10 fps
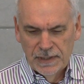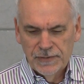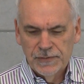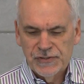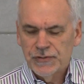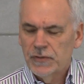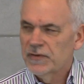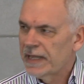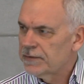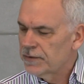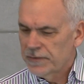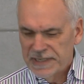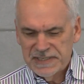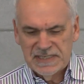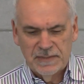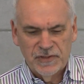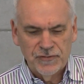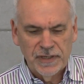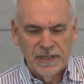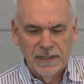to ensure that there is
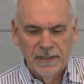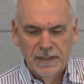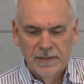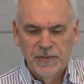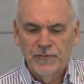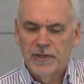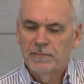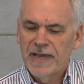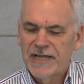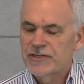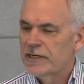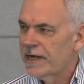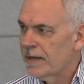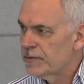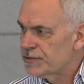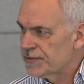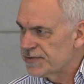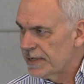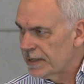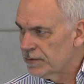symmetry between passionate
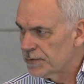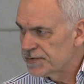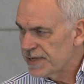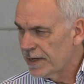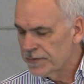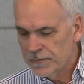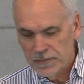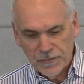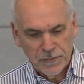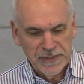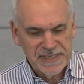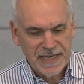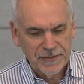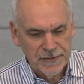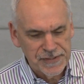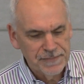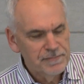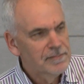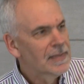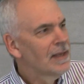amateurs and those other 3 sectors.
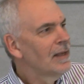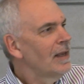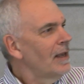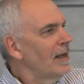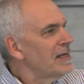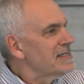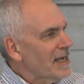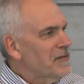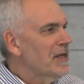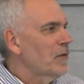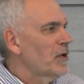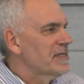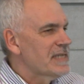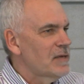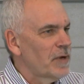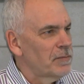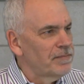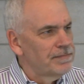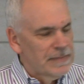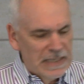Second thing I want to say
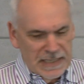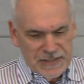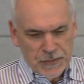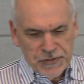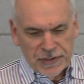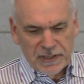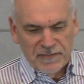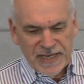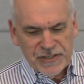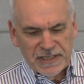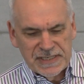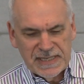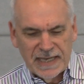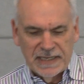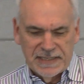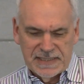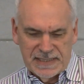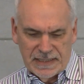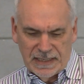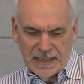about social innovation is that
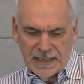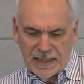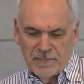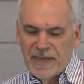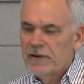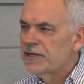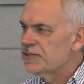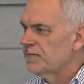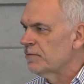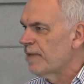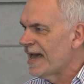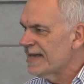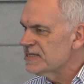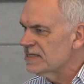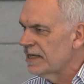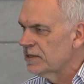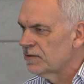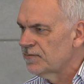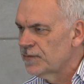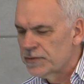it's a marriage of the past and
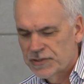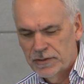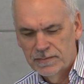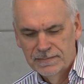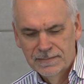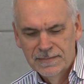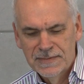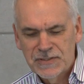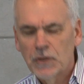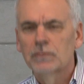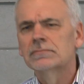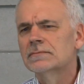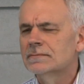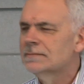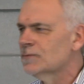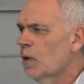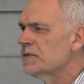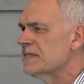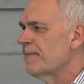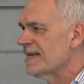the future. So, what
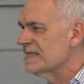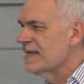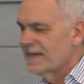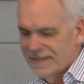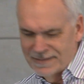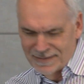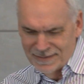was the best thing